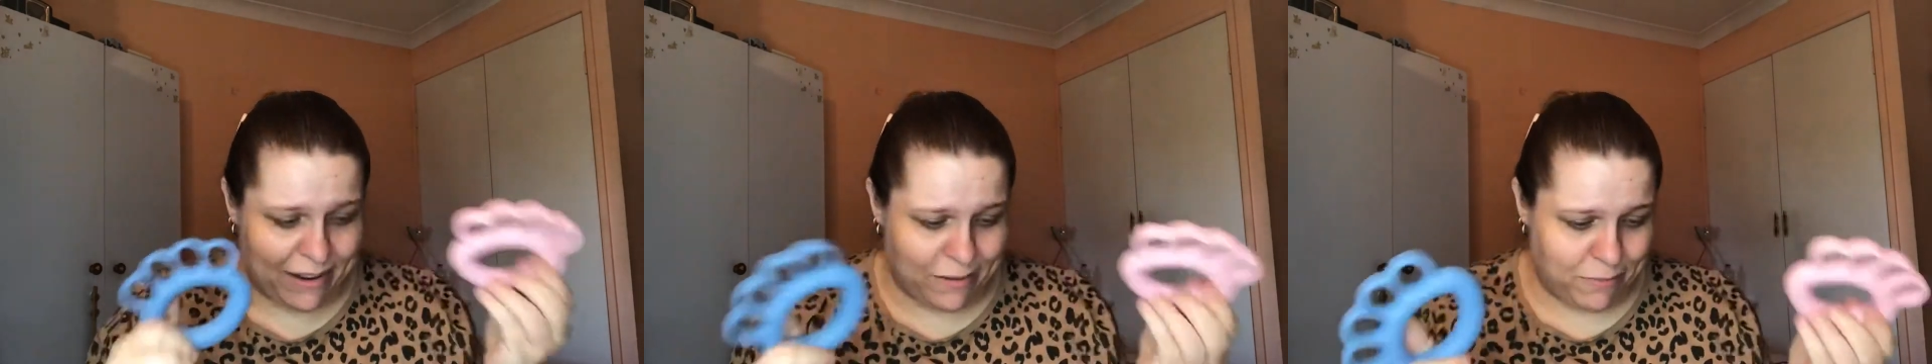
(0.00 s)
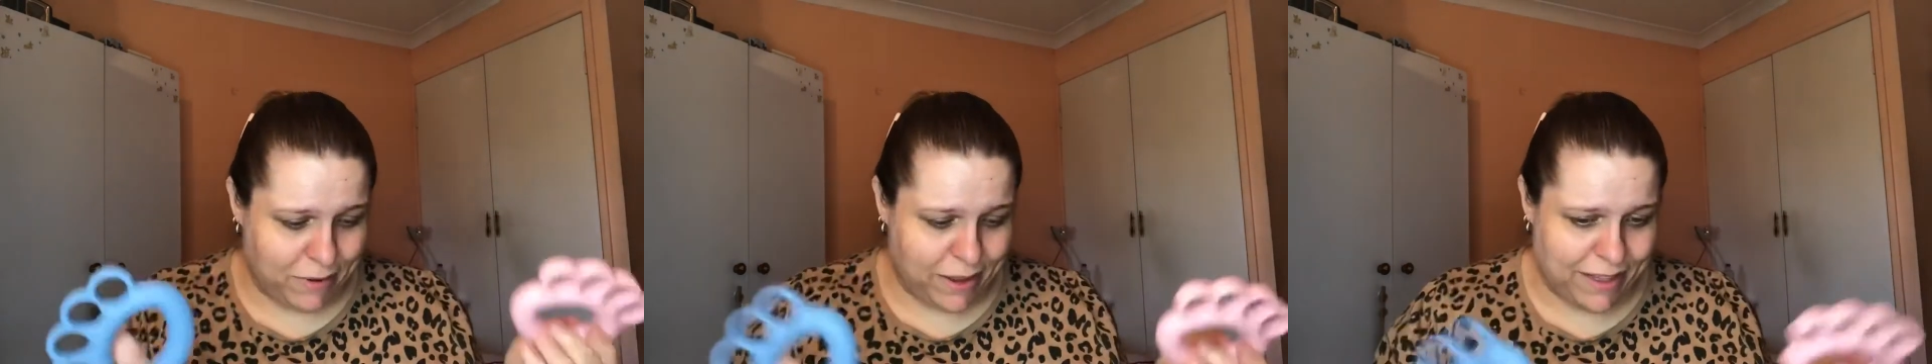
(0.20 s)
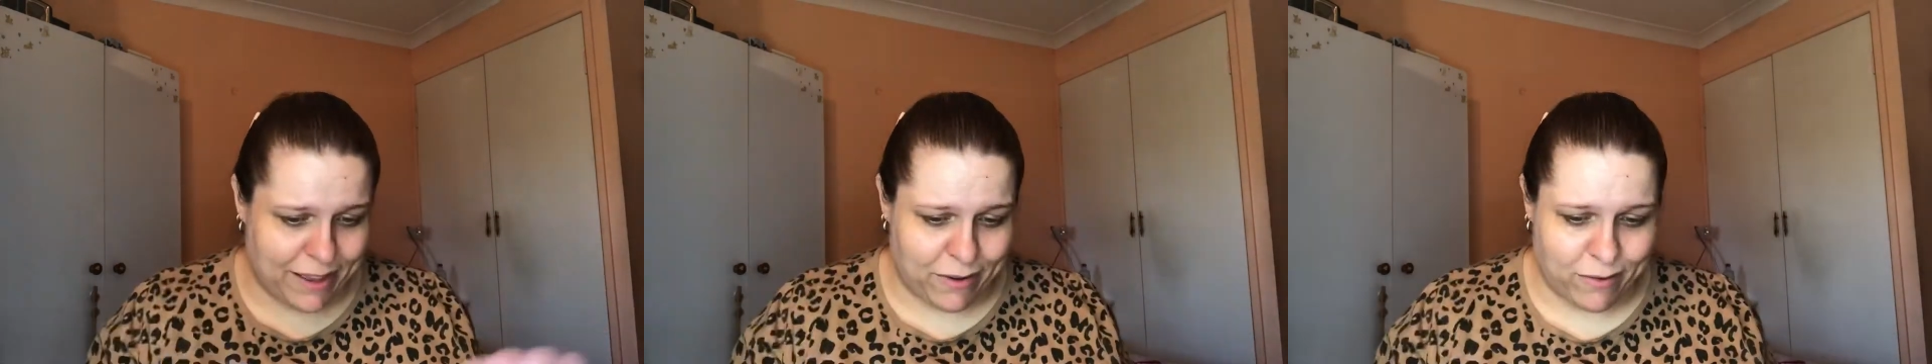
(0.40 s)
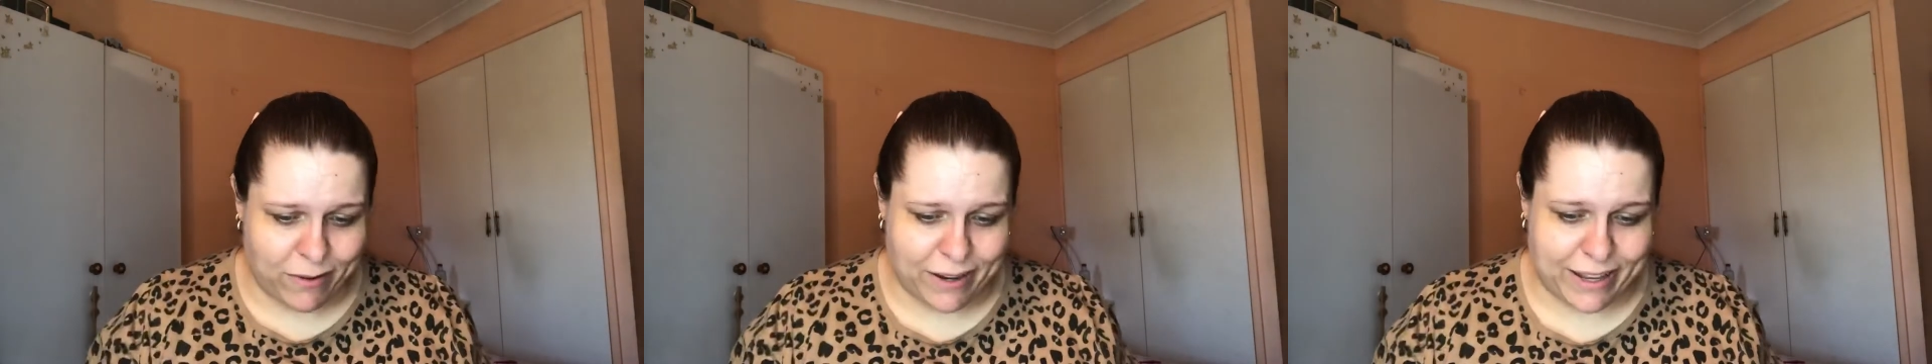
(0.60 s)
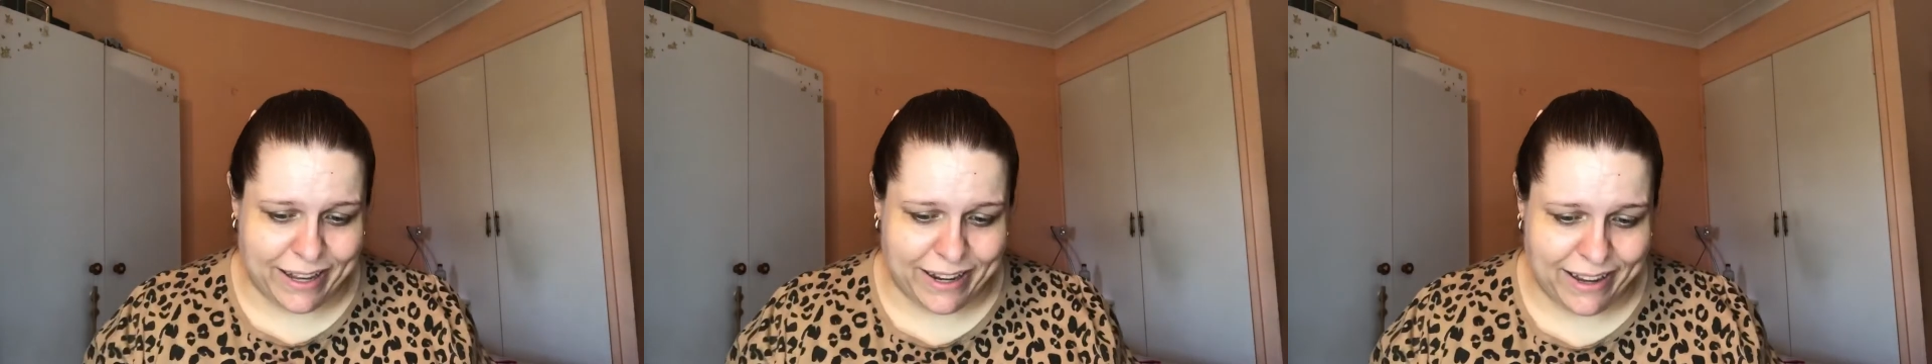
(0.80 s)
What are they called
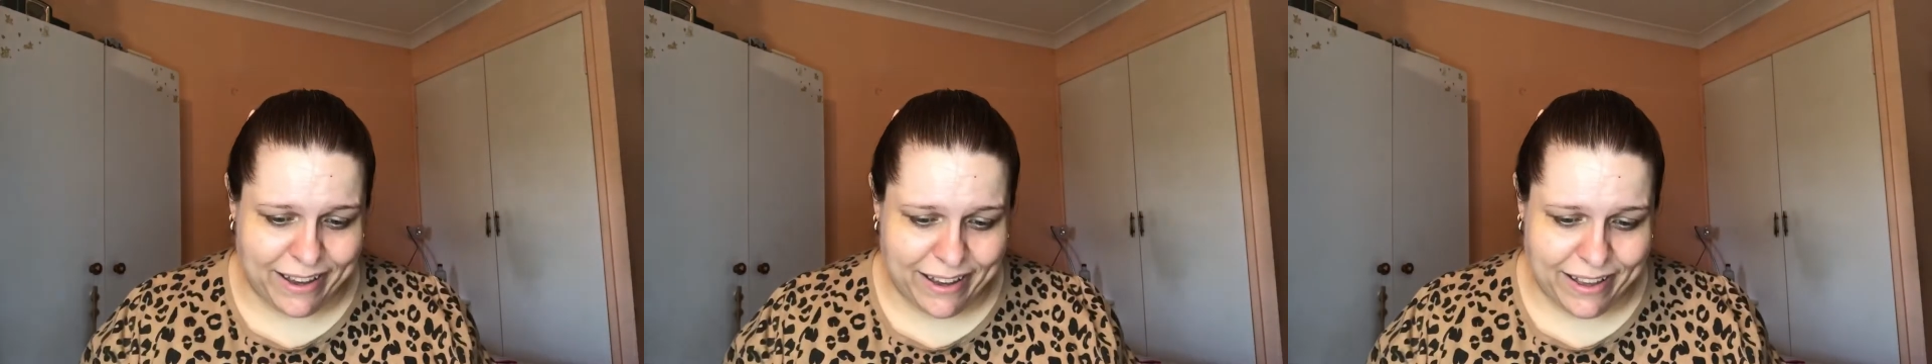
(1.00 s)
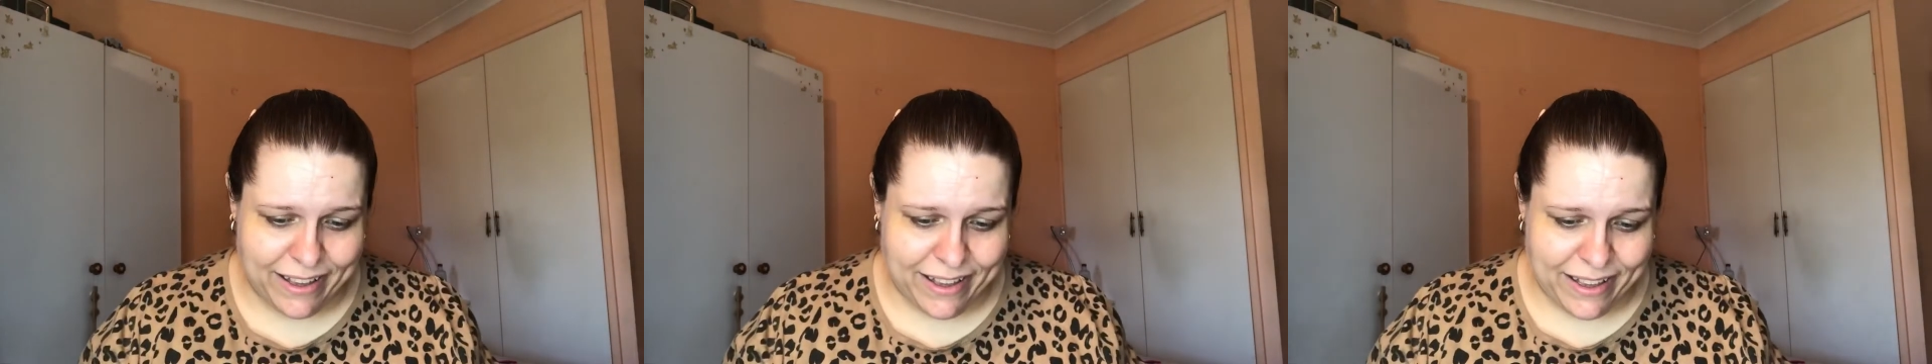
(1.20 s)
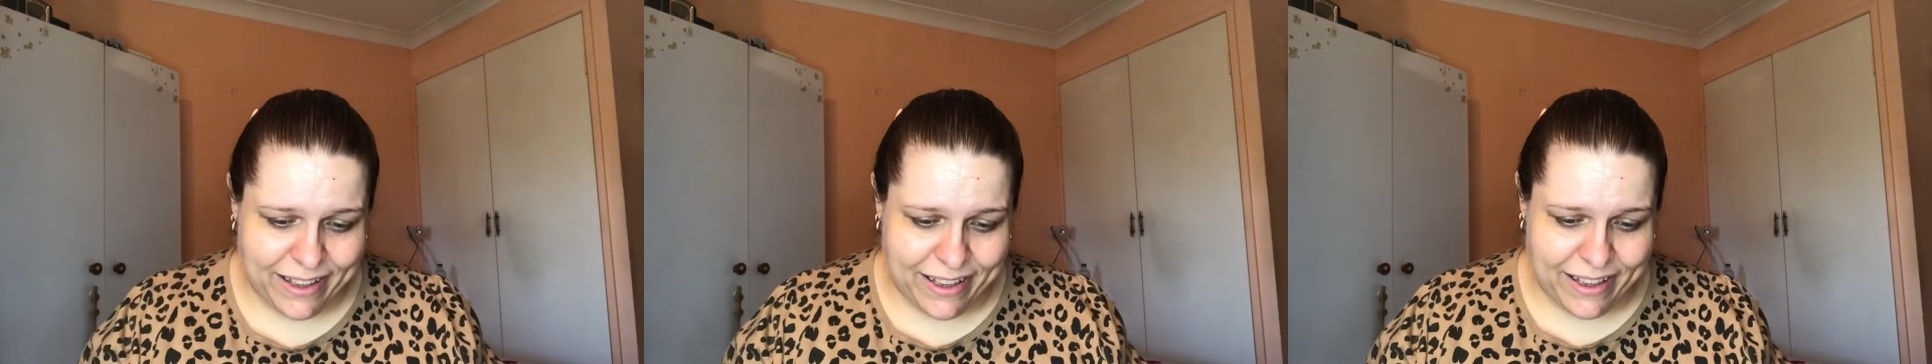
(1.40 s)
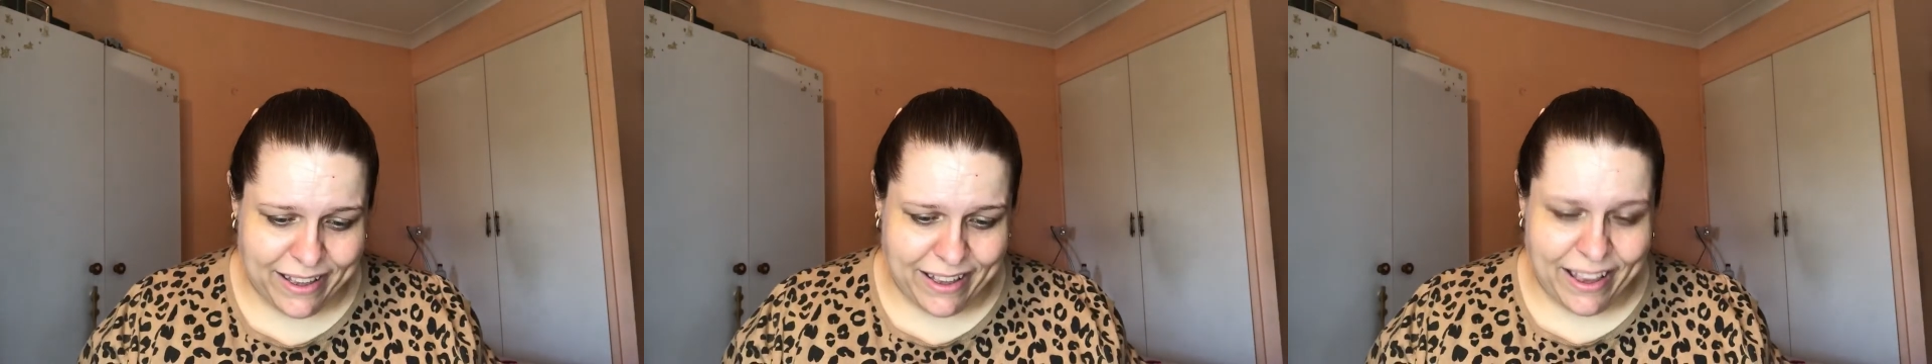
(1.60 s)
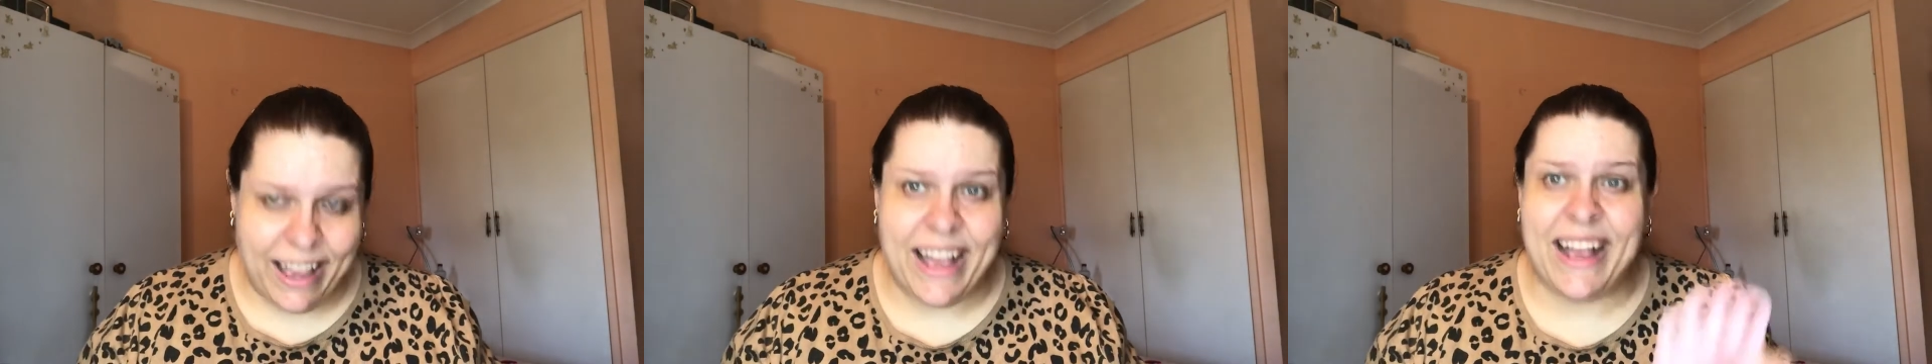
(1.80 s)
again?
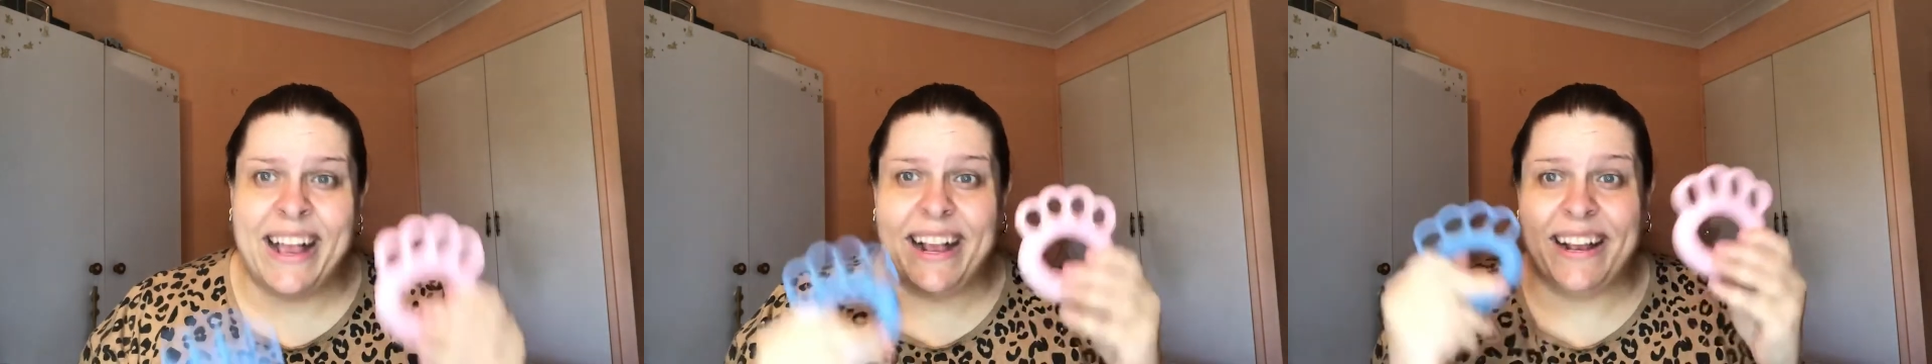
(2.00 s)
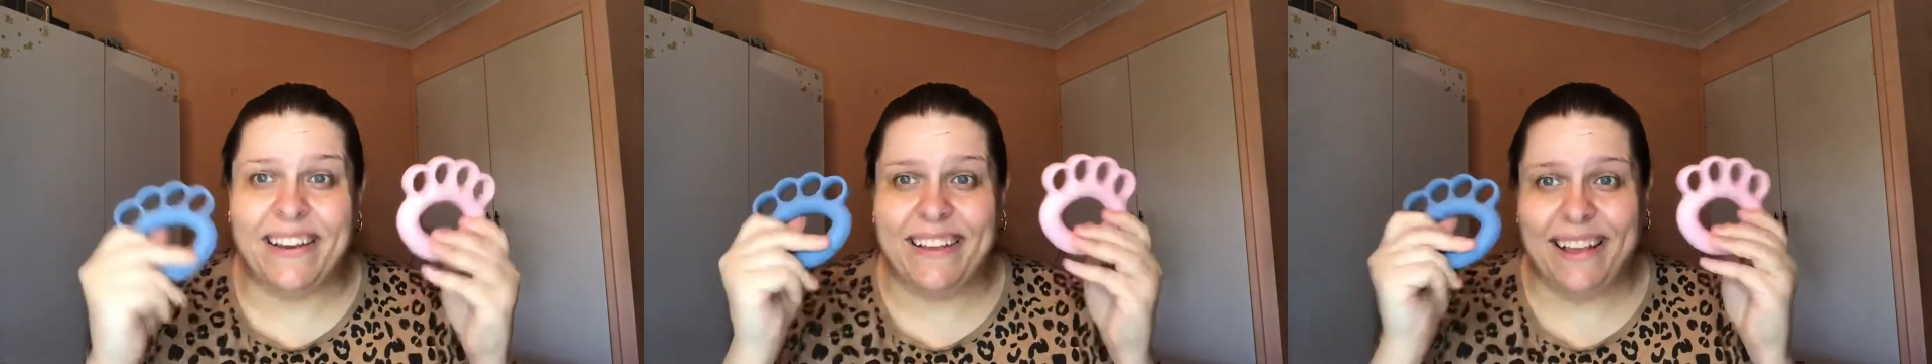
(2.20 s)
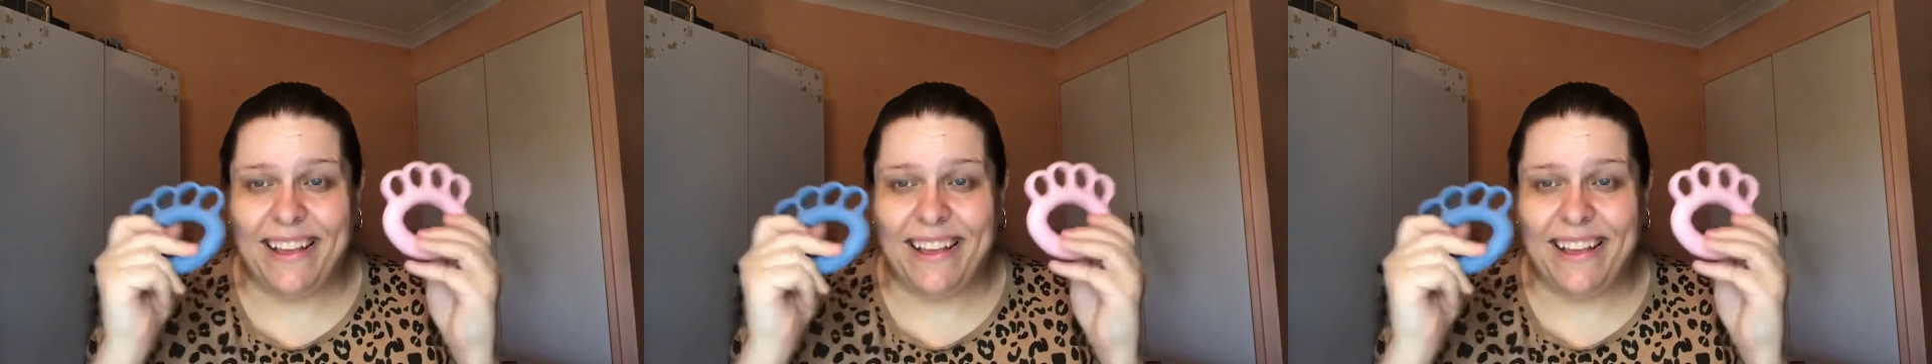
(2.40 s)
Hand